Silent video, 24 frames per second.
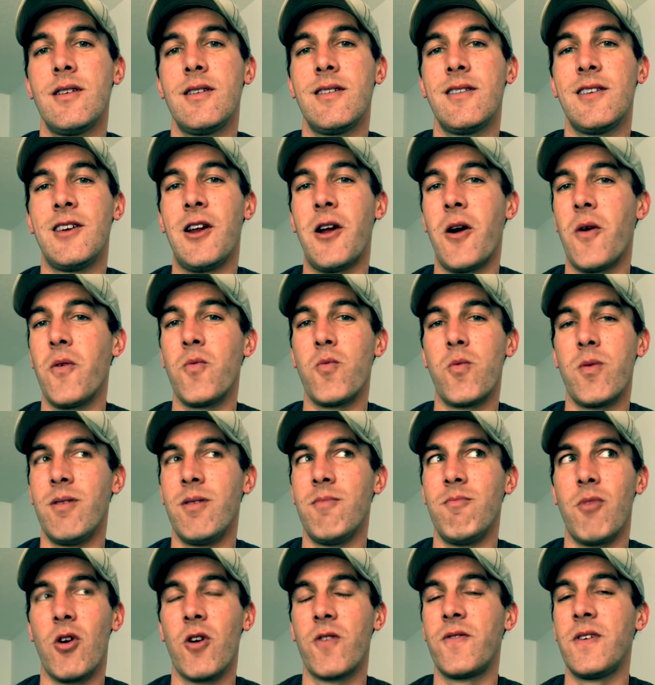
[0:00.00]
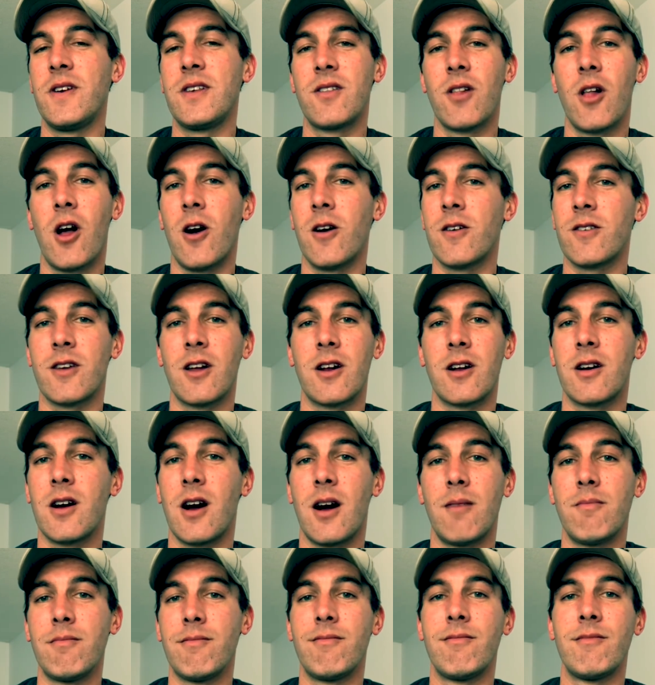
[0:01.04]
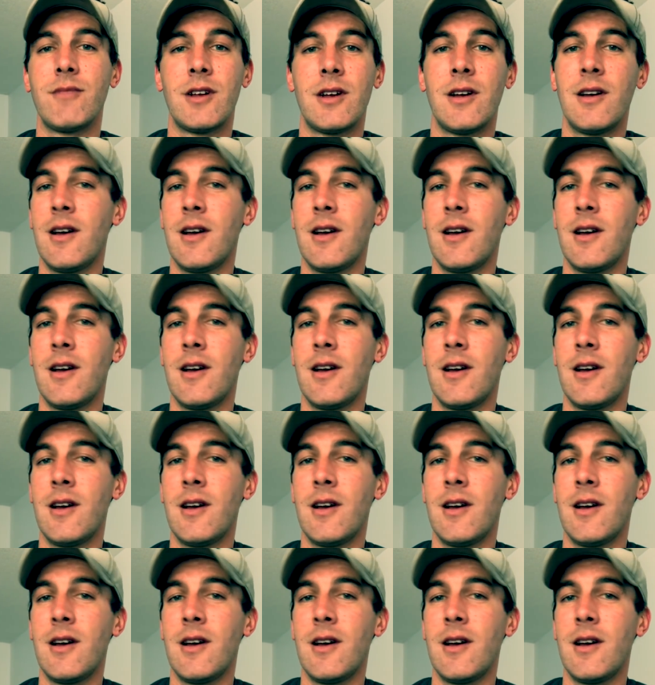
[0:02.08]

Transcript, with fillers: You know, Murphy's Law is going to come